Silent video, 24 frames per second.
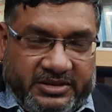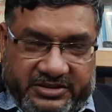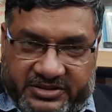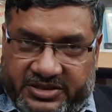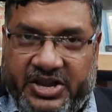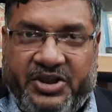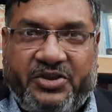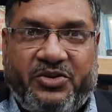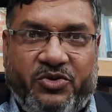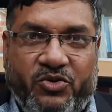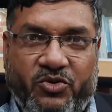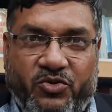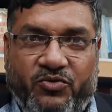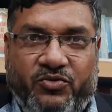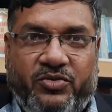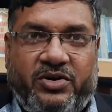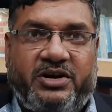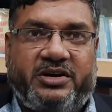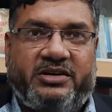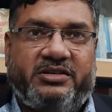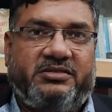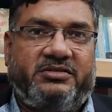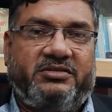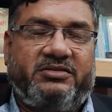Thank you
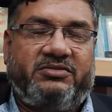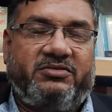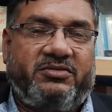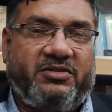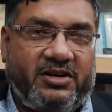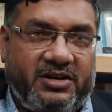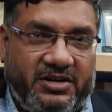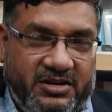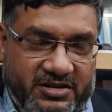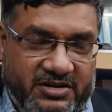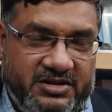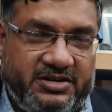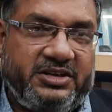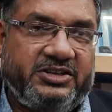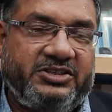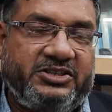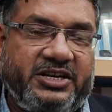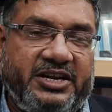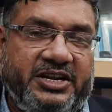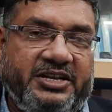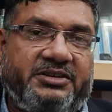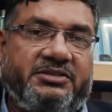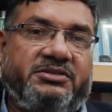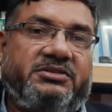for
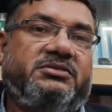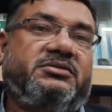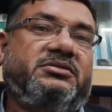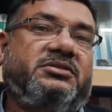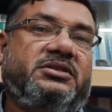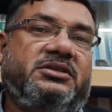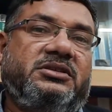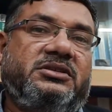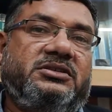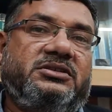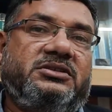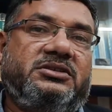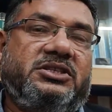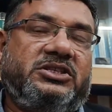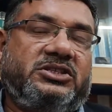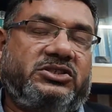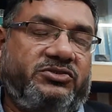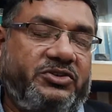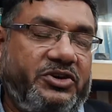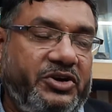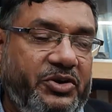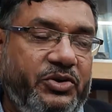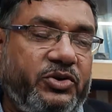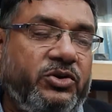listening
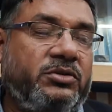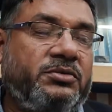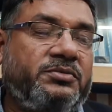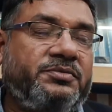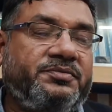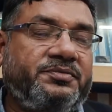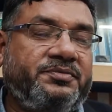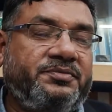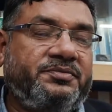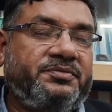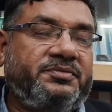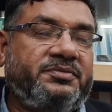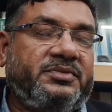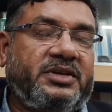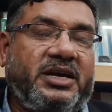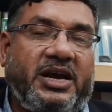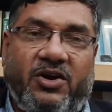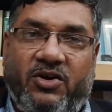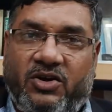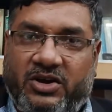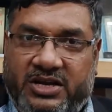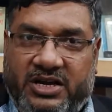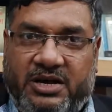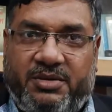this video.
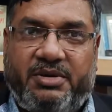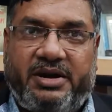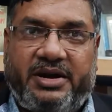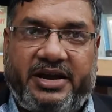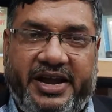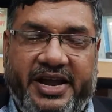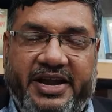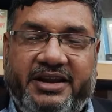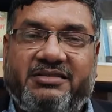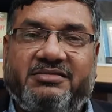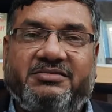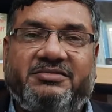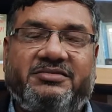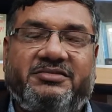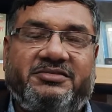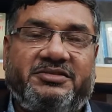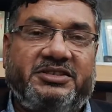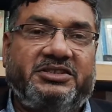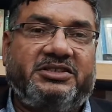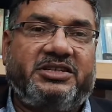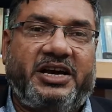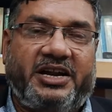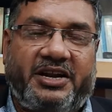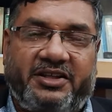I will come again
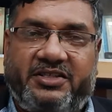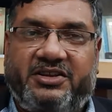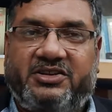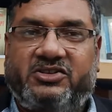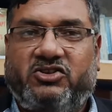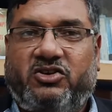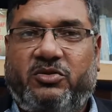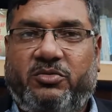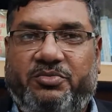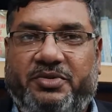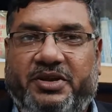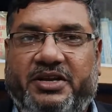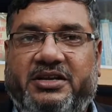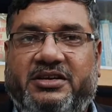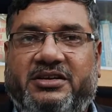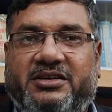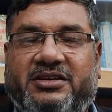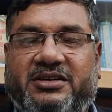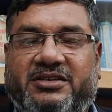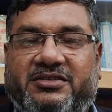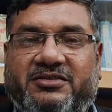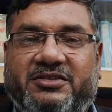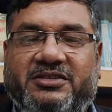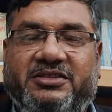with another topic,
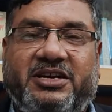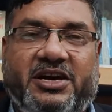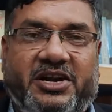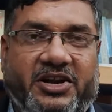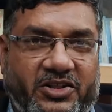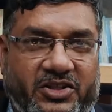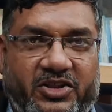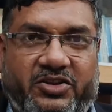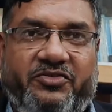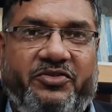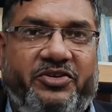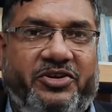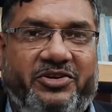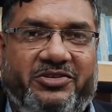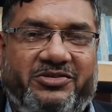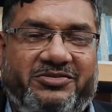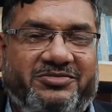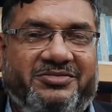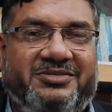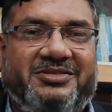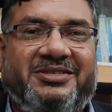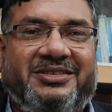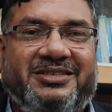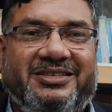with another video.
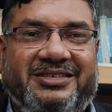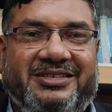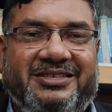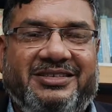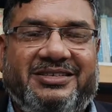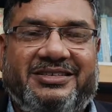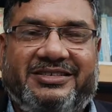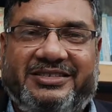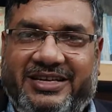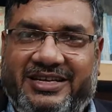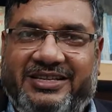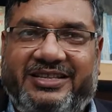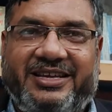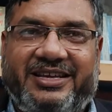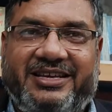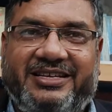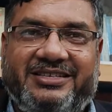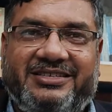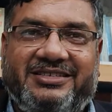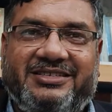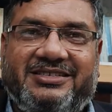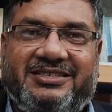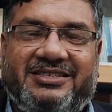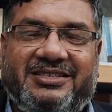Till
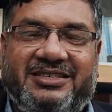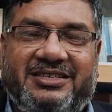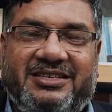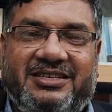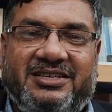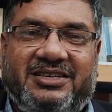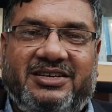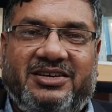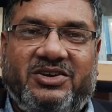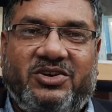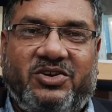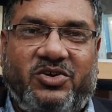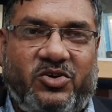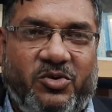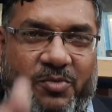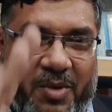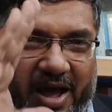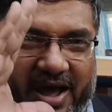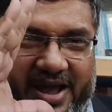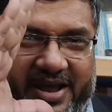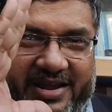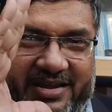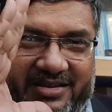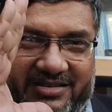then,
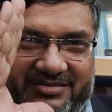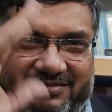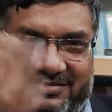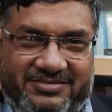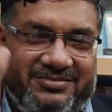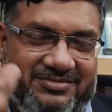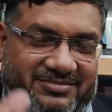goodbye.